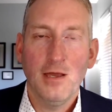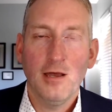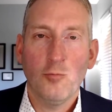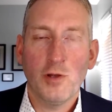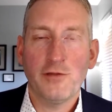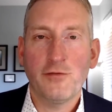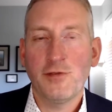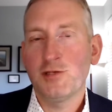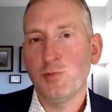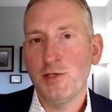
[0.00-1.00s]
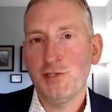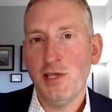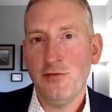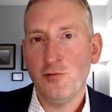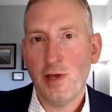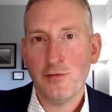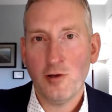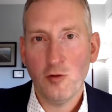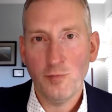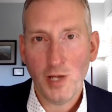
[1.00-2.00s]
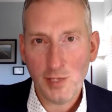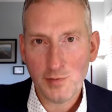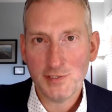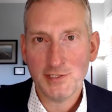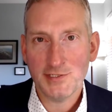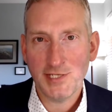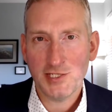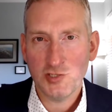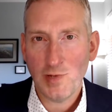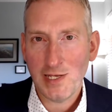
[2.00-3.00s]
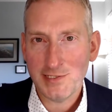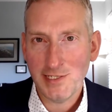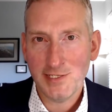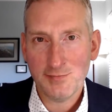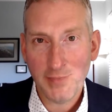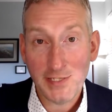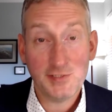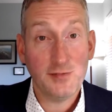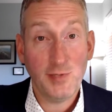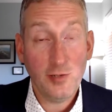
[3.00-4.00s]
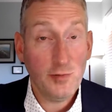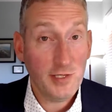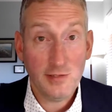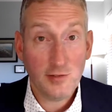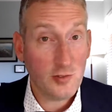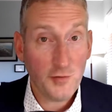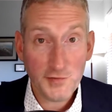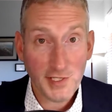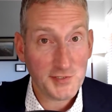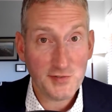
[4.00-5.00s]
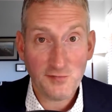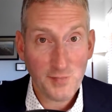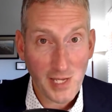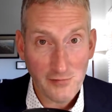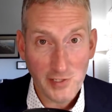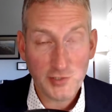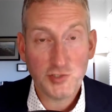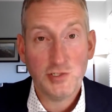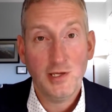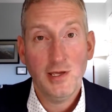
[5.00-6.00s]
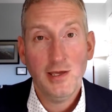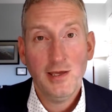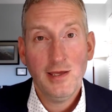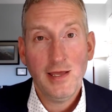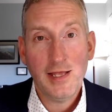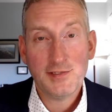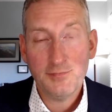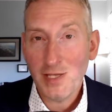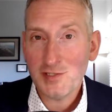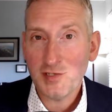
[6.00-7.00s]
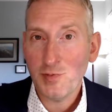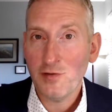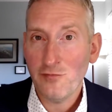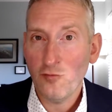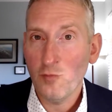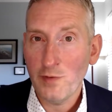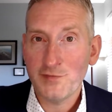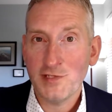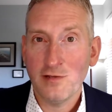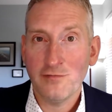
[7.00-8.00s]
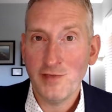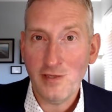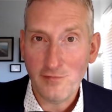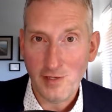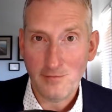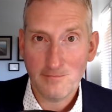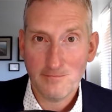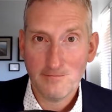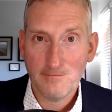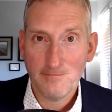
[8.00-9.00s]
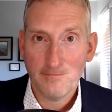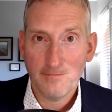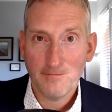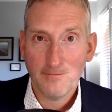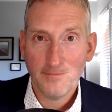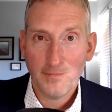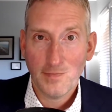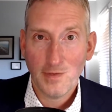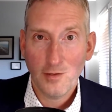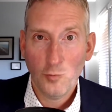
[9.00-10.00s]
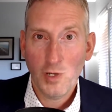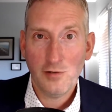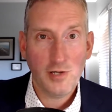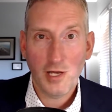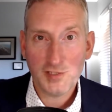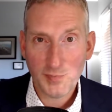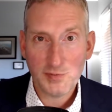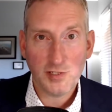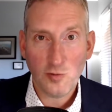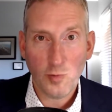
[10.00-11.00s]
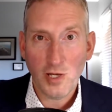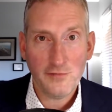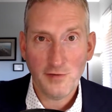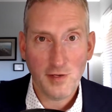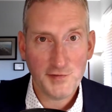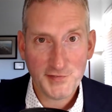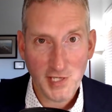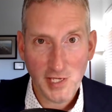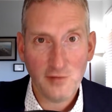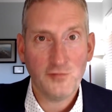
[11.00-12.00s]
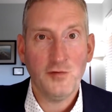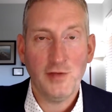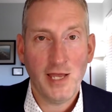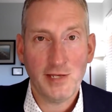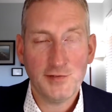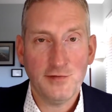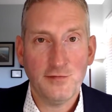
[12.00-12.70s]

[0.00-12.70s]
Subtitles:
One of the things we see throughout the whole Bible is that sexuality is meant to be within the context of marriage. It's meant to be a form of self-giving, where a husband and a wife are saying through the act of